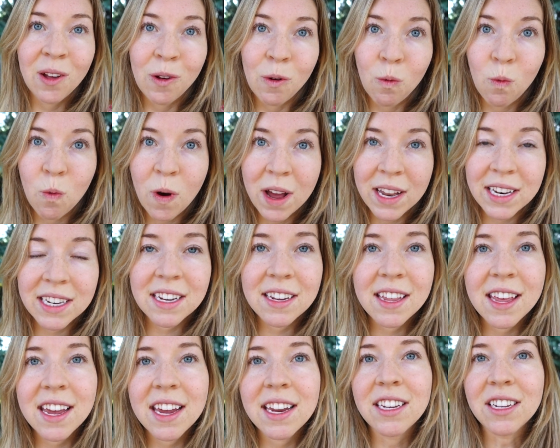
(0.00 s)
What do
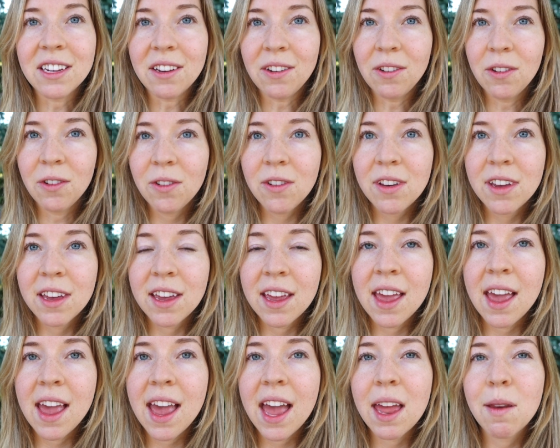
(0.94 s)
they do?
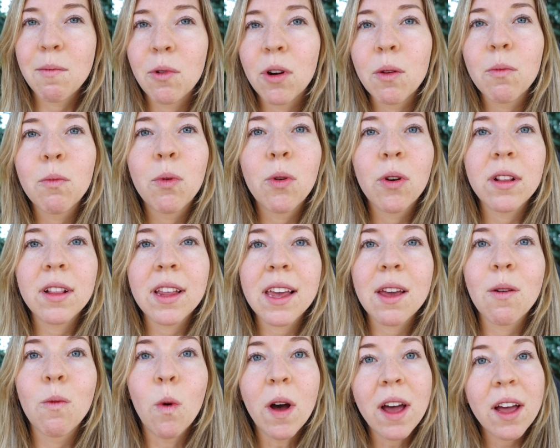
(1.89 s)
And more
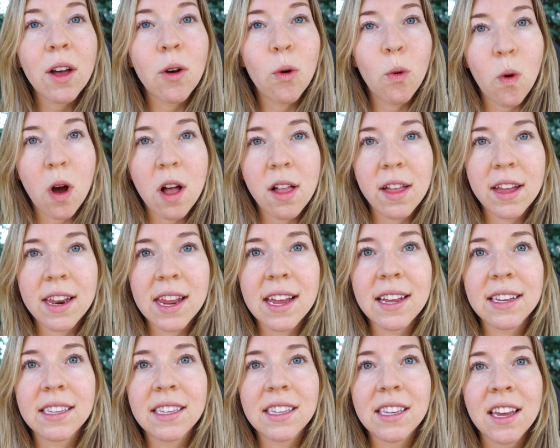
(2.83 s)
importantly, what
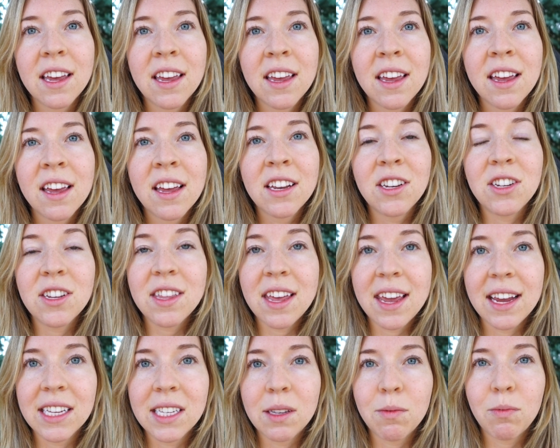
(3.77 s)
qualities do
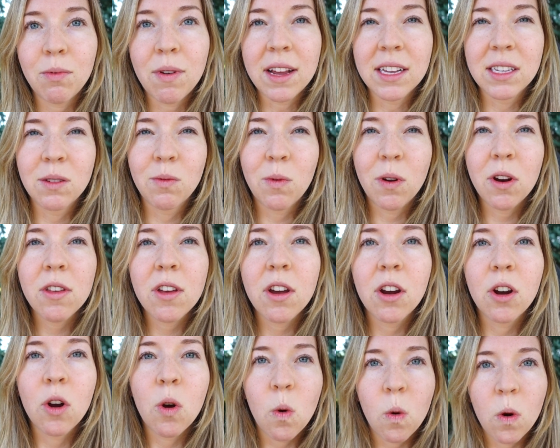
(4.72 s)
they express? What are
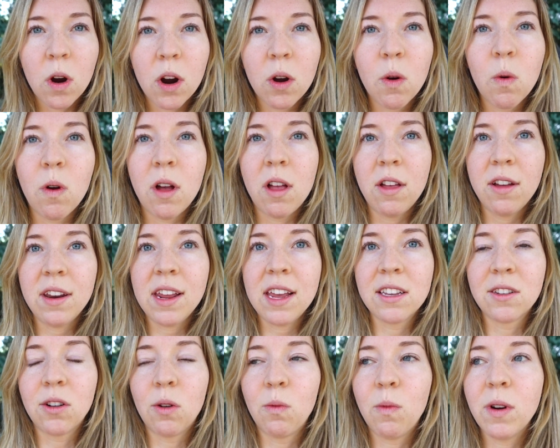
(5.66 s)
their core
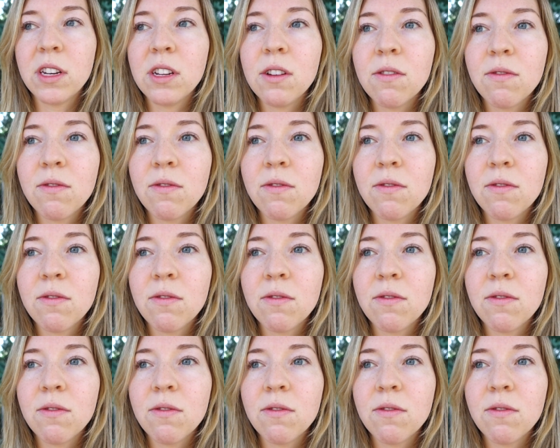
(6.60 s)
qualities, or what do